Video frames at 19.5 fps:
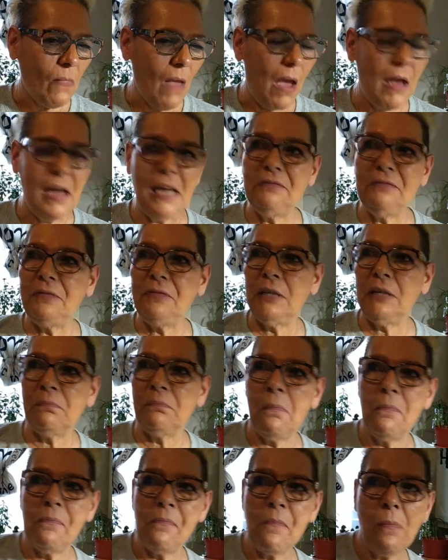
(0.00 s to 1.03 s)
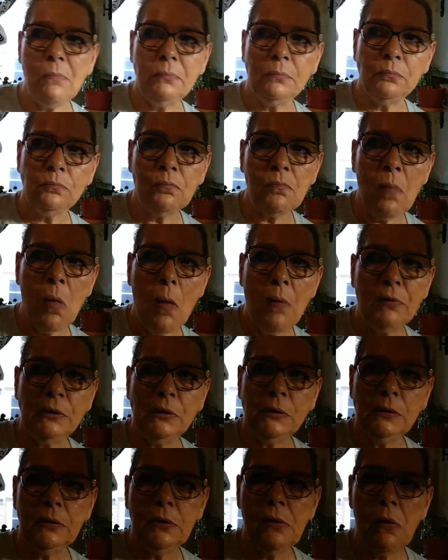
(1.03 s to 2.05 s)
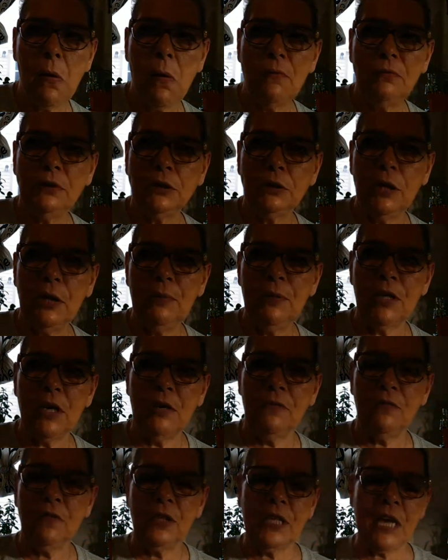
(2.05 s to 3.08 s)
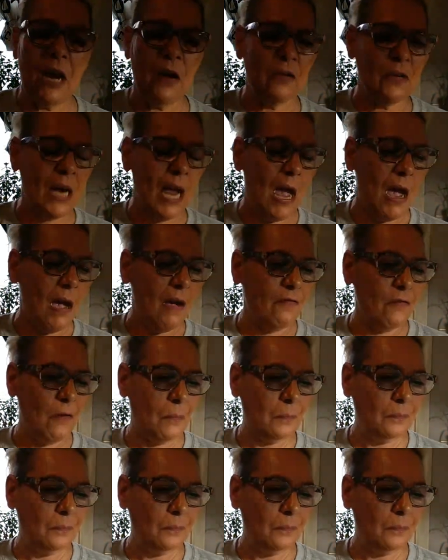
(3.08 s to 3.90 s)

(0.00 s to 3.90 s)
I had fun. So I've been on for an hour and a half.